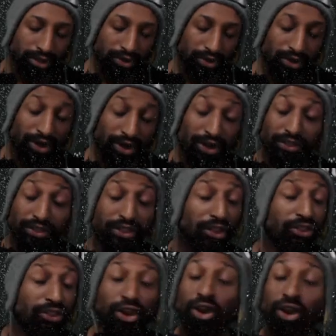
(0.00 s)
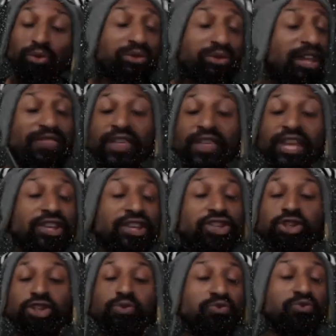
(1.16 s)
You're the, the only things
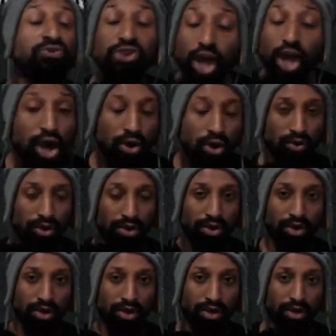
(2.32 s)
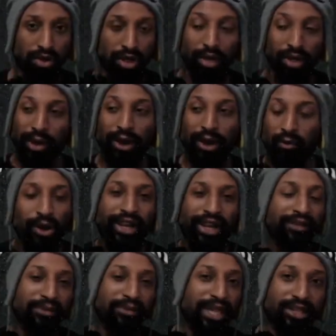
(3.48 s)
you know about what
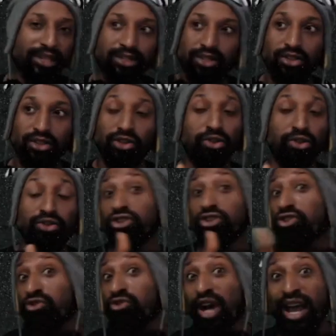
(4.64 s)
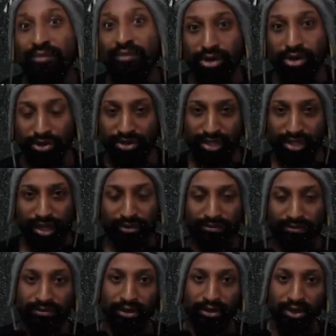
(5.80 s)
it means to do to describe
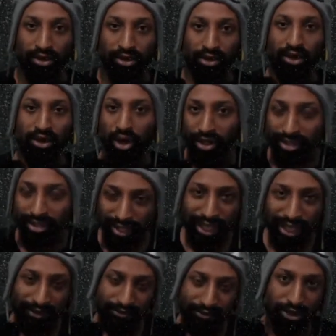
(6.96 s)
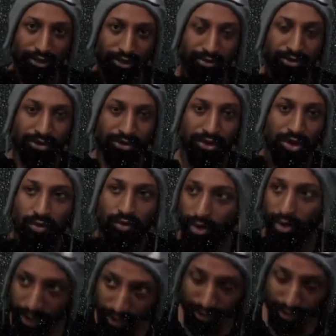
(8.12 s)
yourself are slave terms. Where
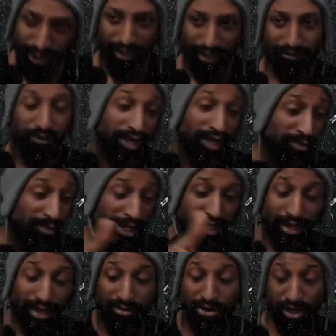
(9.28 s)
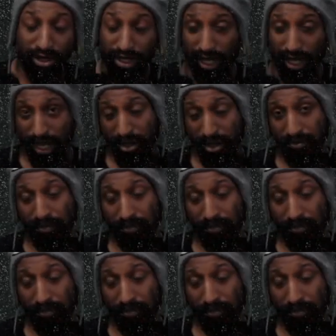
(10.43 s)
do you live? You give me a number and a name.